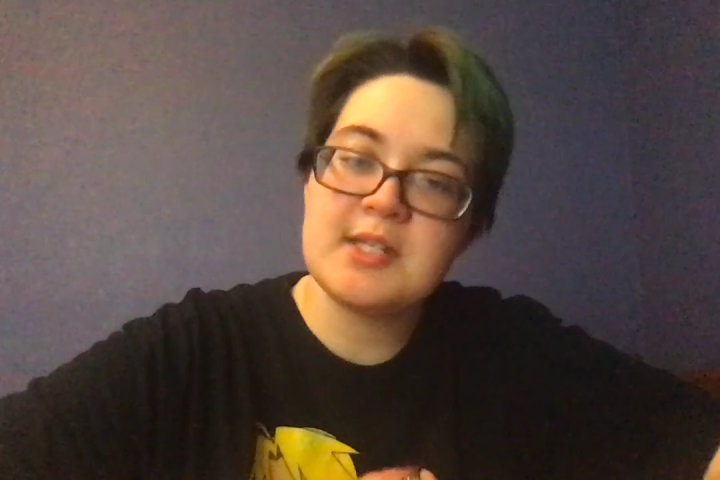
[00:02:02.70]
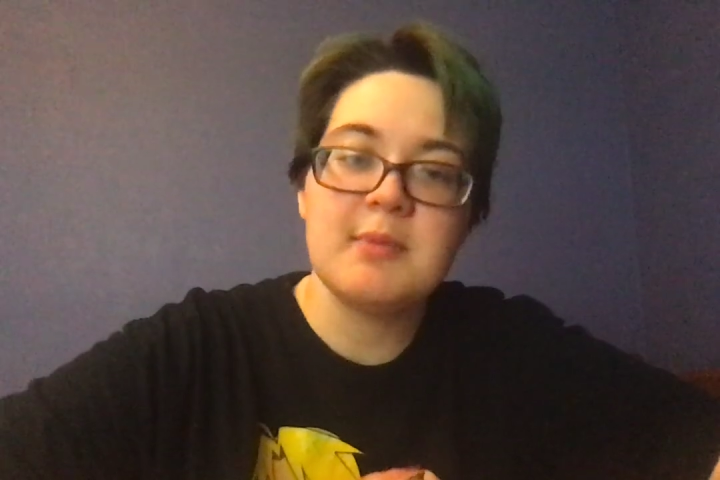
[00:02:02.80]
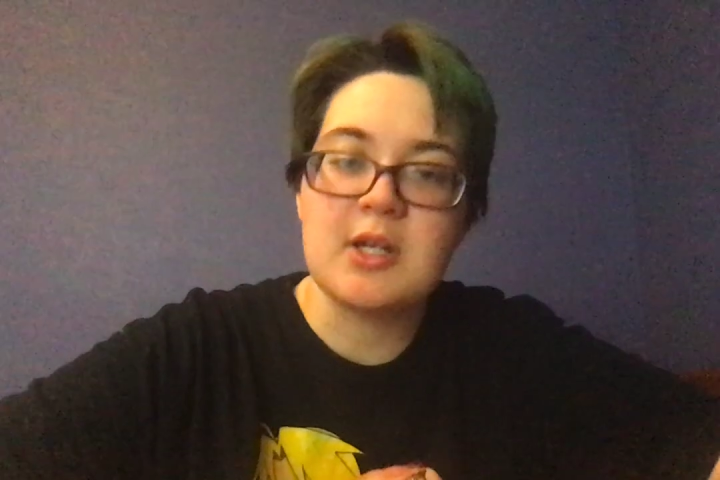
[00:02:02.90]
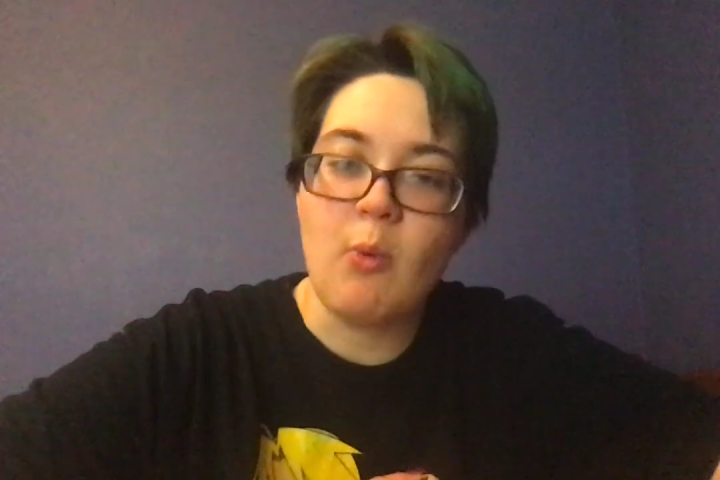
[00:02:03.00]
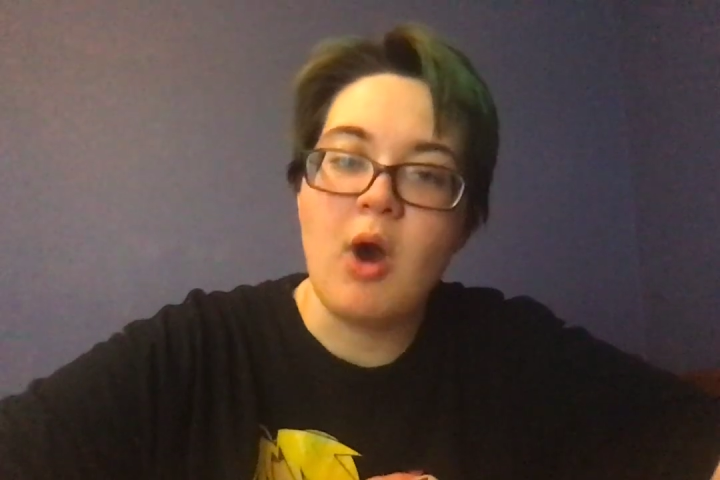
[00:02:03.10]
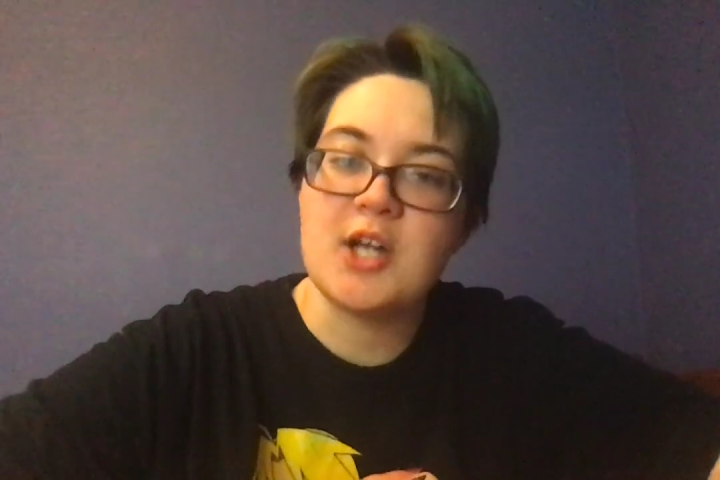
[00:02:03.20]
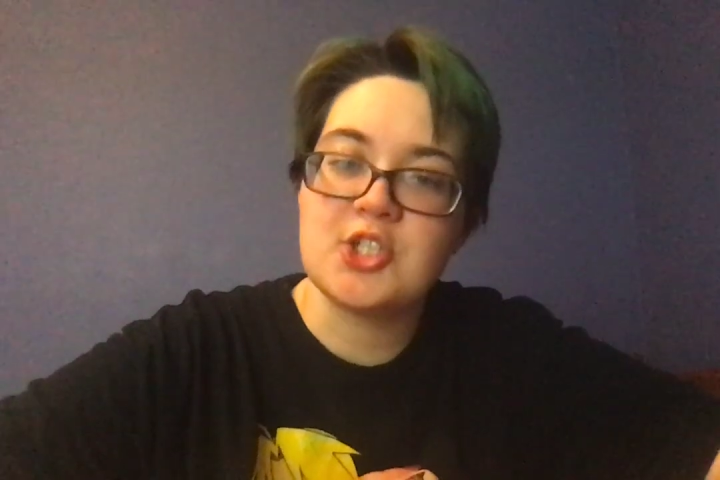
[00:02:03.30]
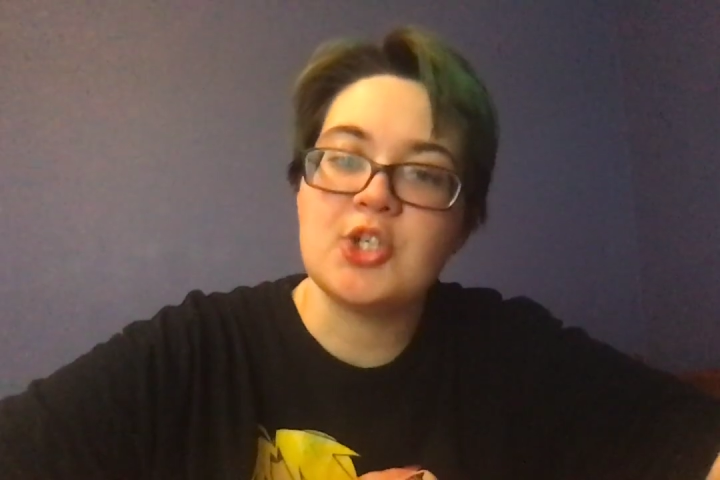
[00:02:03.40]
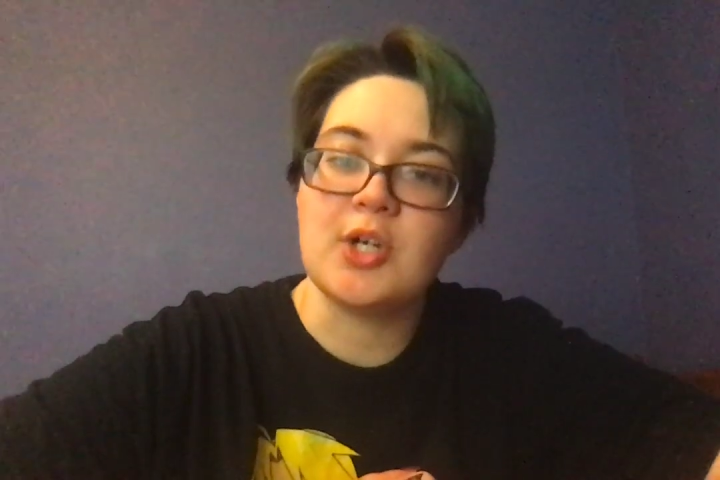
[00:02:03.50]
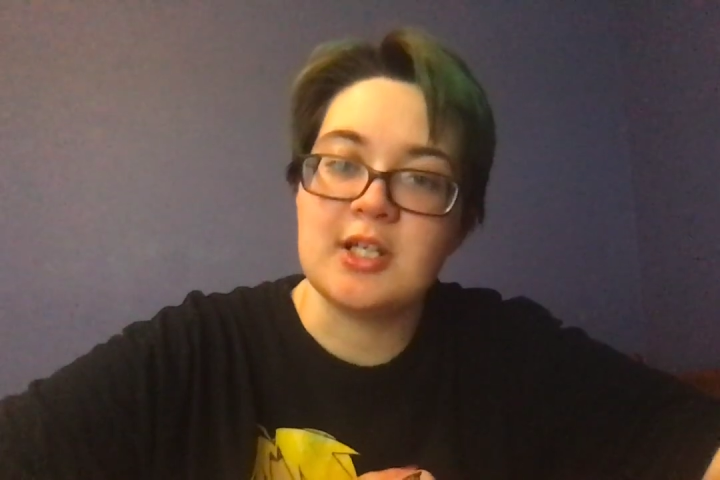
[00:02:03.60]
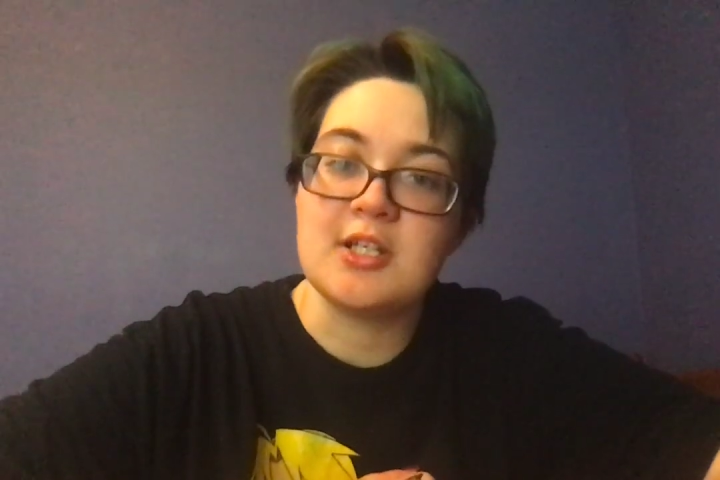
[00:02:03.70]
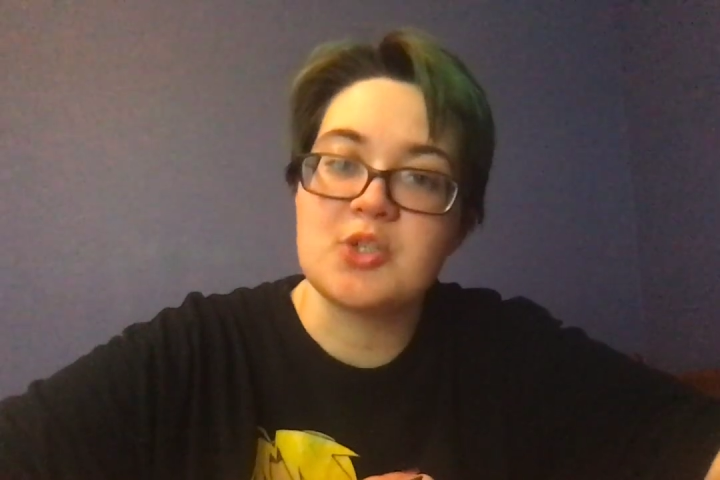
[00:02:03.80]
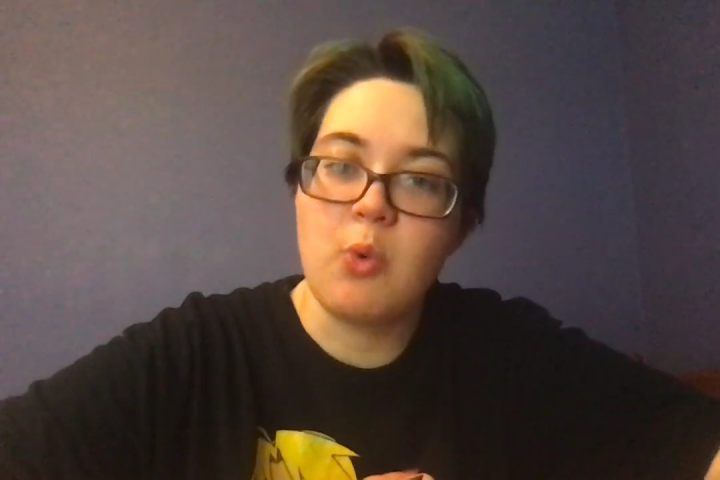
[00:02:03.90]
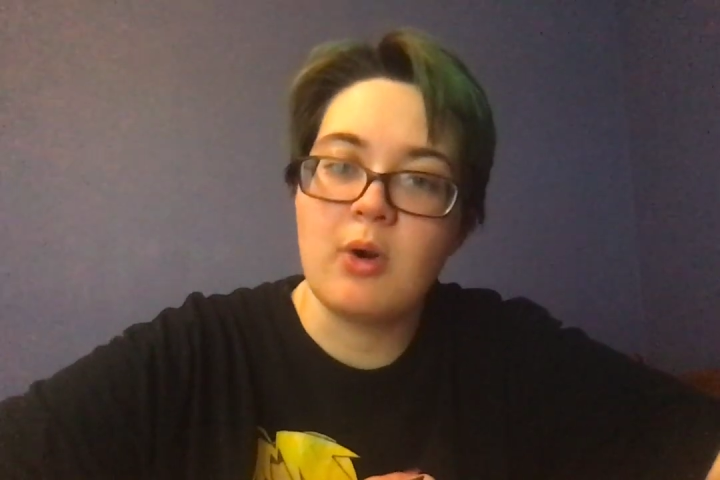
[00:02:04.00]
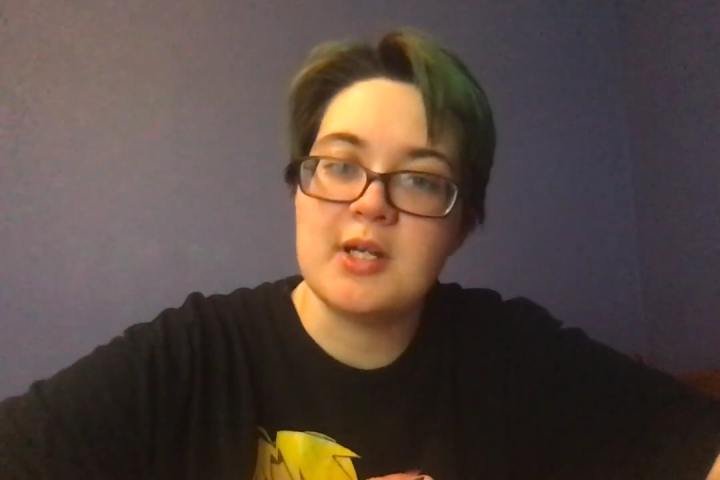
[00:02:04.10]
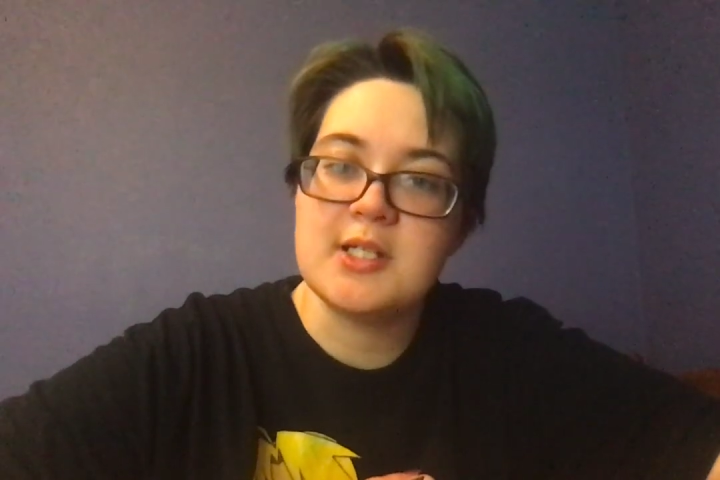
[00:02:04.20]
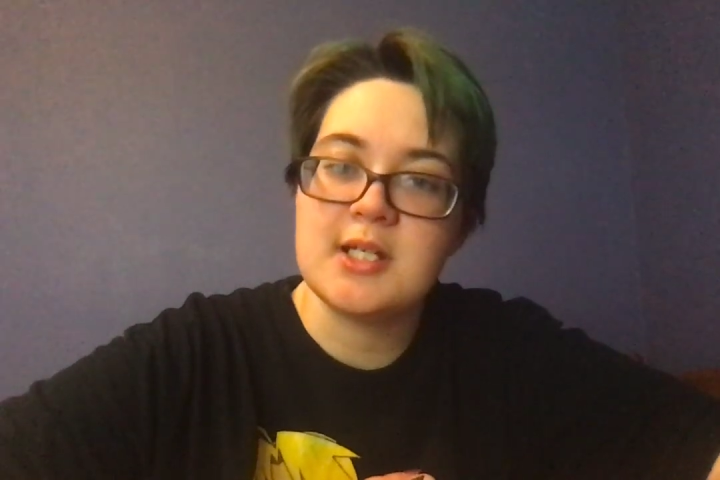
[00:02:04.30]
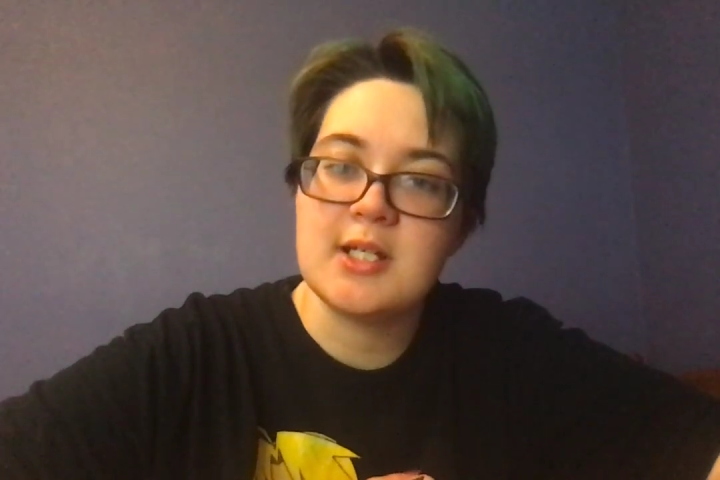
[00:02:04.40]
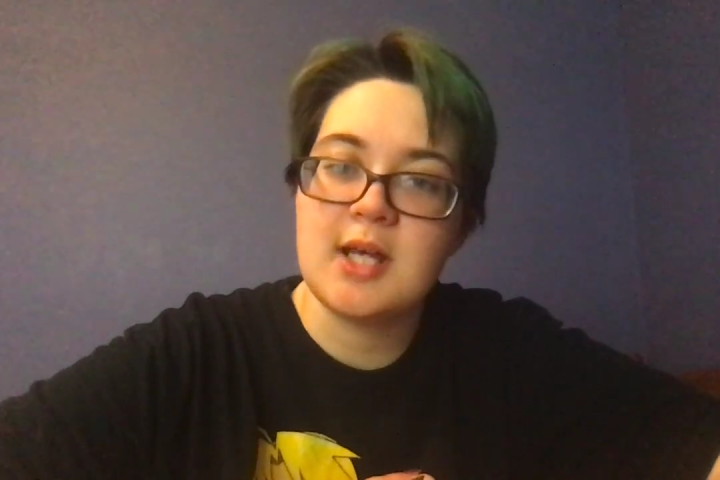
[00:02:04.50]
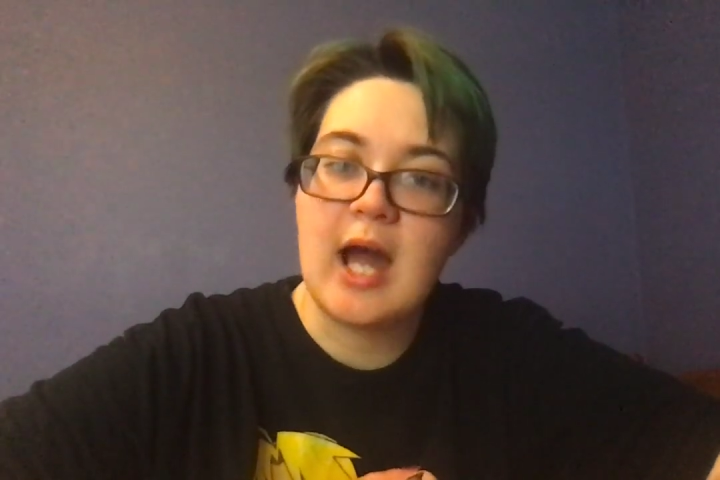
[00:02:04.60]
something to watch during this quarantine,